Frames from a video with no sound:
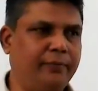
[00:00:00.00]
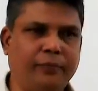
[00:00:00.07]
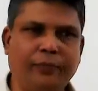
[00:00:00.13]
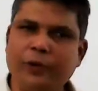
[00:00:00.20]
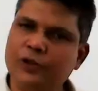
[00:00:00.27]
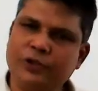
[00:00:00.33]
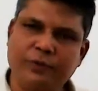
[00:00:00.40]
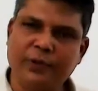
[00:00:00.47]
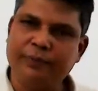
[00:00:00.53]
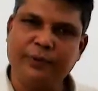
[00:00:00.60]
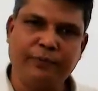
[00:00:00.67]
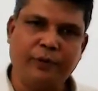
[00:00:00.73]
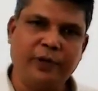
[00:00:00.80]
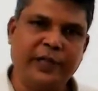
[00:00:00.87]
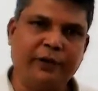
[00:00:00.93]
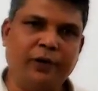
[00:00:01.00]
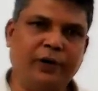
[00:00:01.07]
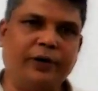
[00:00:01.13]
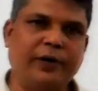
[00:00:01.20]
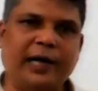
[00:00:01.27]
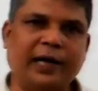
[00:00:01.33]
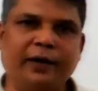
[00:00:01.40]
Most of the people they will
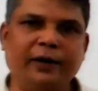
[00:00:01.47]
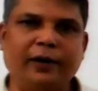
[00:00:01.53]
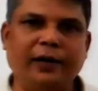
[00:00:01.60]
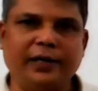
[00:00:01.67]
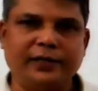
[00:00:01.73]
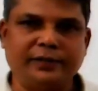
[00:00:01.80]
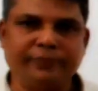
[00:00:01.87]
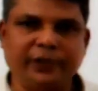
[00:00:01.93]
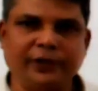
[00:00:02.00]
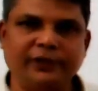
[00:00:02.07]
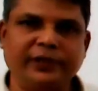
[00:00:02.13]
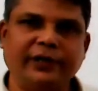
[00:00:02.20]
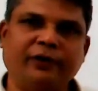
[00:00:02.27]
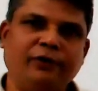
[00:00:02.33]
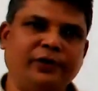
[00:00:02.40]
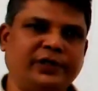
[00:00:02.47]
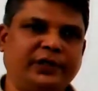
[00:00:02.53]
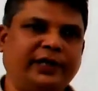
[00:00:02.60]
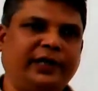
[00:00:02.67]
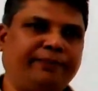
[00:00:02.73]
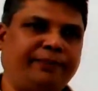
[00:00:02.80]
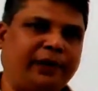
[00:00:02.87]
not acknowledge because they always
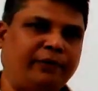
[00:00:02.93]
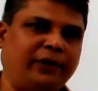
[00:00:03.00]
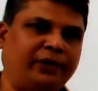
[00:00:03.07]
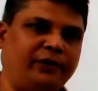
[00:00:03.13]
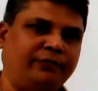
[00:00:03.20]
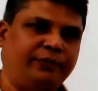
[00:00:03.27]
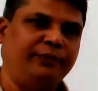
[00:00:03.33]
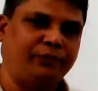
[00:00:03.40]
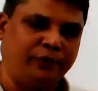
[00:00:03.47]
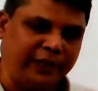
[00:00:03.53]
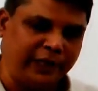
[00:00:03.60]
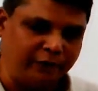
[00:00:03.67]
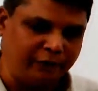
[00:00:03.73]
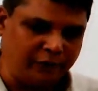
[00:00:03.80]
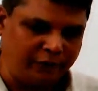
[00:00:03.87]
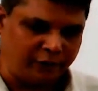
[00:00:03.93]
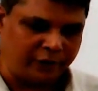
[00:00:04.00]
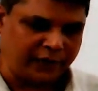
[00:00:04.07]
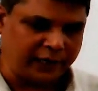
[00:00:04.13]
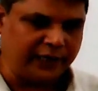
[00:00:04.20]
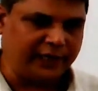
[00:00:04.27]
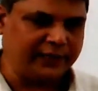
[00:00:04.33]
see that power to people, they will
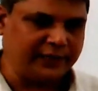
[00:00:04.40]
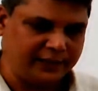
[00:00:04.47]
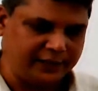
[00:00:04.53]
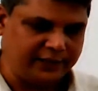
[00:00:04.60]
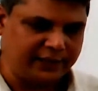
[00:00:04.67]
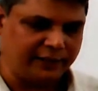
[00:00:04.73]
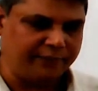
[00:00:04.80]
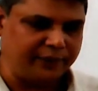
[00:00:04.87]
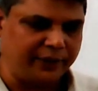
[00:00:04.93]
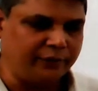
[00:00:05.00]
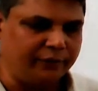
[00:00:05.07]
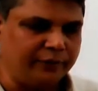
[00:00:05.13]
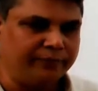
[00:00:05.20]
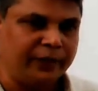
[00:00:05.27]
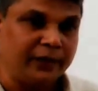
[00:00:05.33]
organize it is happening good.